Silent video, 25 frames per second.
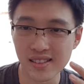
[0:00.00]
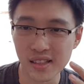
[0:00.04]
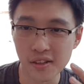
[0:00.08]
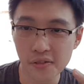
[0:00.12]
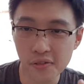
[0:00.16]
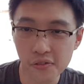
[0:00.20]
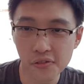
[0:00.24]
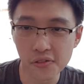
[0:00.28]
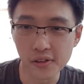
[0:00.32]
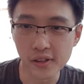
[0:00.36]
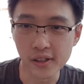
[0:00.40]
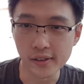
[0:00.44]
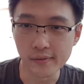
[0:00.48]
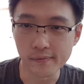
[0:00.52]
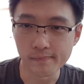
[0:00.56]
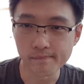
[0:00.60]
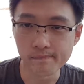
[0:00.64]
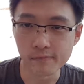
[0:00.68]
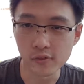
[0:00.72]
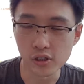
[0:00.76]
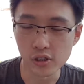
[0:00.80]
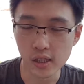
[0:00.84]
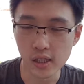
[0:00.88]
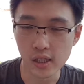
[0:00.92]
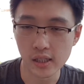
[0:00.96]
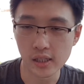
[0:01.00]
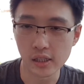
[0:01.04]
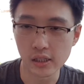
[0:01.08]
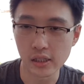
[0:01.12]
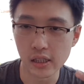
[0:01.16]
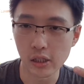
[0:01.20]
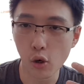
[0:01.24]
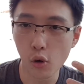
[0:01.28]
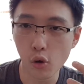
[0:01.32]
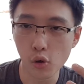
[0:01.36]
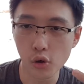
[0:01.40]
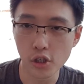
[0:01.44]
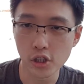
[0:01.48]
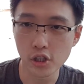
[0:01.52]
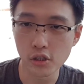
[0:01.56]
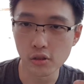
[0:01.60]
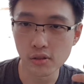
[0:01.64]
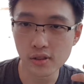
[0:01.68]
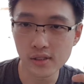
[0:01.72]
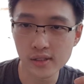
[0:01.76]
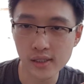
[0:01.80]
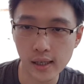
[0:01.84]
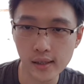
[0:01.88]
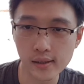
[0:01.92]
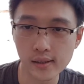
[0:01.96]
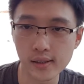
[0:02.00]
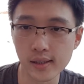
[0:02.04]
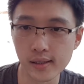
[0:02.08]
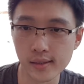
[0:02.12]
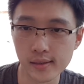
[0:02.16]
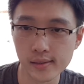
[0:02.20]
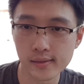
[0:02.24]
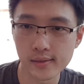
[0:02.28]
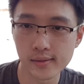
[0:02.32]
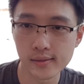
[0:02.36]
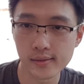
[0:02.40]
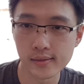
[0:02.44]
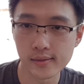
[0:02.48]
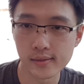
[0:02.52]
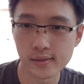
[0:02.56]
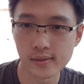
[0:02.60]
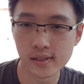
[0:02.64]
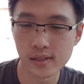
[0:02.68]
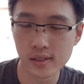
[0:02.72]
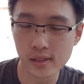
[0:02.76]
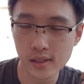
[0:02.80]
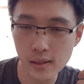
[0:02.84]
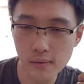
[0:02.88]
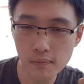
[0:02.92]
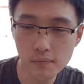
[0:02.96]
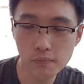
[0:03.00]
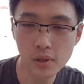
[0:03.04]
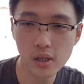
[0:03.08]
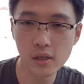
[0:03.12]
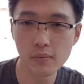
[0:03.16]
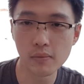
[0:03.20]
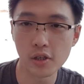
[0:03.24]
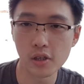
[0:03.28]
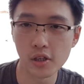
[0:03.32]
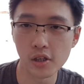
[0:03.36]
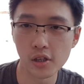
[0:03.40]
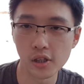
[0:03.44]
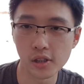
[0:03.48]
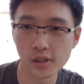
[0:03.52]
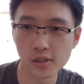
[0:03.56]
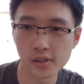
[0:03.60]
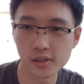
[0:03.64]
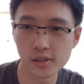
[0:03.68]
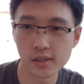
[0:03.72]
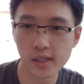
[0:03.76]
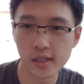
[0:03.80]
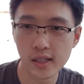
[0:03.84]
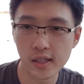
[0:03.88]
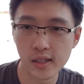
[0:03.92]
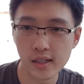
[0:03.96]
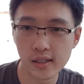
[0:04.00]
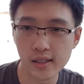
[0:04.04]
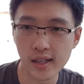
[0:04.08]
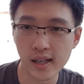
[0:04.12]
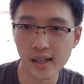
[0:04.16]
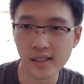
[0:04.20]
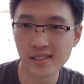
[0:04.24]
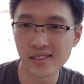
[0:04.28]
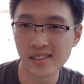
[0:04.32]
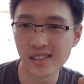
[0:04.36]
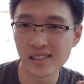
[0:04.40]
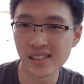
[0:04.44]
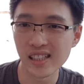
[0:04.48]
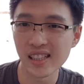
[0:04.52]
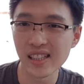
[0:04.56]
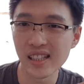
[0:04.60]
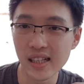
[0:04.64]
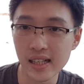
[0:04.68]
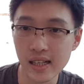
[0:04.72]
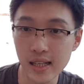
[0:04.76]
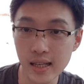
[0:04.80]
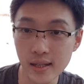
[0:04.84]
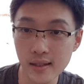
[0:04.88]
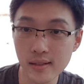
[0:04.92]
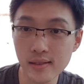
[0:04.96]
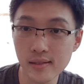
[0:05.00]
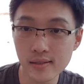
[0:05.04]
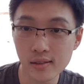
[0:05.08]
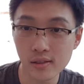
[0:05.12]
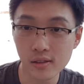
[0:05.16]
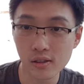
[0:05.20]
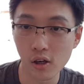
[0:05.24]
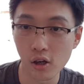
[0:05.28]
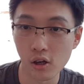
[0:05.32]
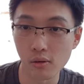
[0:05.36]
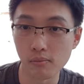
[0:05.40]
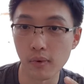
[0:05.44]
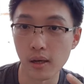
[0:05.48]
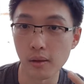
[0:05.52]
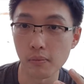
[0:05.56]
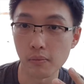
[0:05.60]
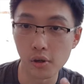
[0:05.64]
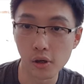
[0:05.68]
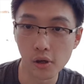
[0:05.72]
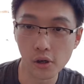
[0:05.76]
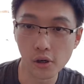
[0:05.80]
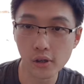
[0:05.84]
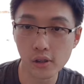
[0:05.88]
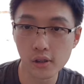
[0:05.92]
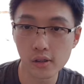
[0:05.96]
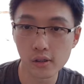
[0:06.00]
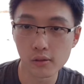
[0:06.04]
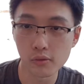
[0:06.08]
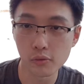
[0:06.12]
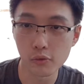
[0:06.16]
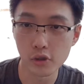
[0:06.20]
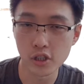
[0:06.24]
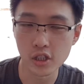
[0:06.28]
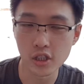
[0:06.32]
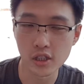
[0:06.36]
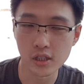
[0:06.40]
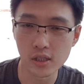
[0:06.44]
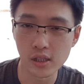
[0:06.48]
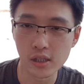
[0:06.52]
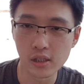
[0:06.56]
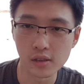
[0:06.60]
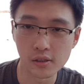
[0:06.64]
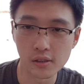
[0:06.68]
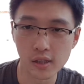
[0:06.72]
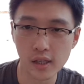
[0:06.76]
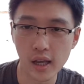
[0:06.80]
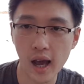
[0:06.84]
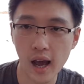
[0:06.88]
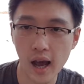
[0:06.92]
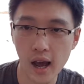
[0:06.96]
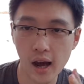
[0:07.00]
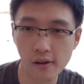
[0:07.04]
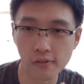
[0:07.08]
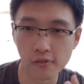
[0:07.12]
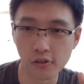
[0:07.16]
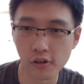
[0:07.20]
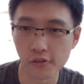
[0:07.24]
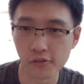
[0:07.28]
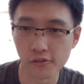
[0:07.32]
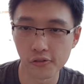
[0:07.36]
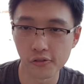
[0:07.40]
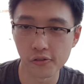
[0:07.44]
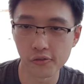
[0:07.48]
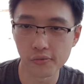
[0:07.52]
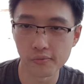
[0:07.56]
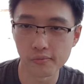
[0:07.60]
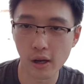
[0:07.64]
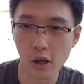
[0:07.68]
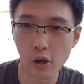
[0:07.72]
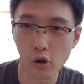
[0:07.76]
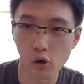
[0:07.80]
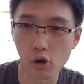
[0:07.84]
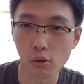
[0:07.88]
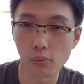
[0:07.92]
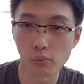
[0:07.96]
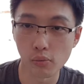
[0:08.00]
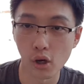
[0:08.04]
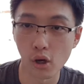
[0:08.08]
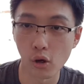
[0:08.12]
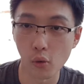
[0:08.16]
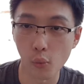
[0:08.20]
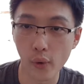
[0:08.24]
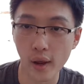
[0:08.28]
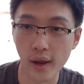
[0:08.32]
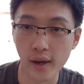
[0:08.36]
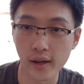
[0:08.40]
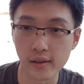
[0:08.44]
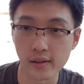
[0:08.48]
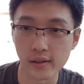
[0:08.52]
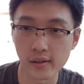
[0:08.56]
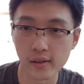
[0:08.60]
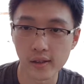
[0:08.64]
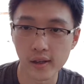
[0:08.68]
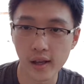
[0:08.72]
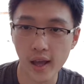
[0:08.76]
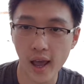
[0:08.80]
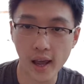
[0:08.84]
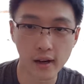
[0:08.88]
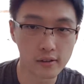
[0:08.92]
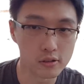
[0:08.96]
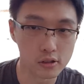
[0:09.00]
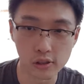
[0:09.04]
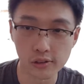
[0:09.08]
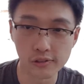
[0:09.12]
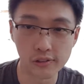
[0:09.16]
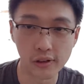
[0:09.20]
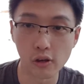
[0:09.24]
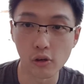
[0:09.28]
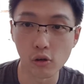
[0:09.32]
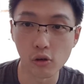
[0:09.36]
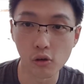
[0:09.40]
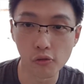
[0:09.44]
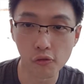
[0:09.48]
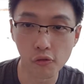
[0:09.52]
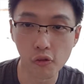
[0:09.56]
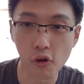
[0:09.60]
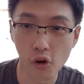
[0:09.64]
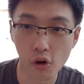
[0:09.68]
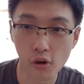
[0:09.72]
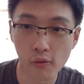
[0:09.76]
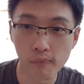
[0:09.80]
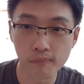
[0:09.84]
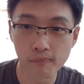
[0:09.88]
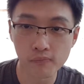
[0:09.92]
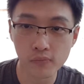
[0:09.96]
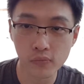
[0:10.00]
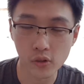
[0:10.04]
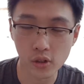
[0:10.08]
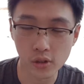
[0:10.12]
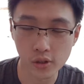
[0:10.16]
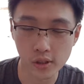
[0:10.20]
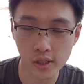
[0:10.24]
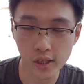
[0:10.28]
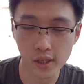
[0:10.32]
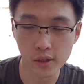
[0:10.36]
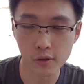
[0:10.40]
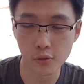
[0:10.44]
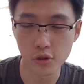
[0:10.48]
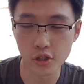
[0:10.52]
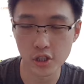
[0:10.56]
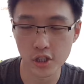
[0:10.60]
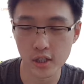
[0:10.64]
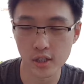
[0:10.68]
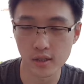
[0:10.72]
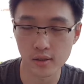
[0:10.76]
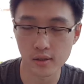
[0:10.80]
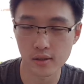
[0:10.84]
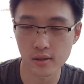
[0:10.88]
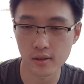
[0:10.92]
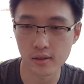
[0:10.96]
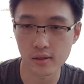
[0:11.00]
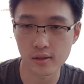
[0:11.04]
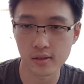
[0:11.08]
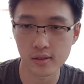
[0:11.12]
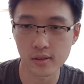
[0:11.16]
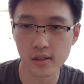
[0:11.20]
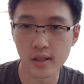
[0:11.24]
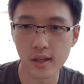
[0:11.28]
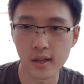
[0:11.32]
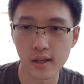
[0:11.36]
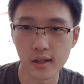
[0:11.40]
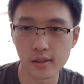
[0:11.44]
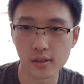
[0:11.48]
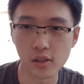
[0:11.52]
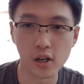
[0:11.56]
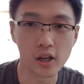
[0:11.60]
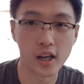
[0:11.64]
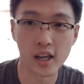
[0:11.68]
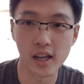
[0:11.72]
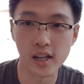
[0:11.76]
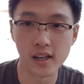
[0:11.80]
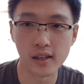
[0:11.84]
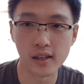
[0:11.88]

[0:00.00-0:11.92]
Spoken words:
different? Okay, the whole issue started simply because there are certain links on my blog, which is literally half of my whole blog when error 504, okay, which is not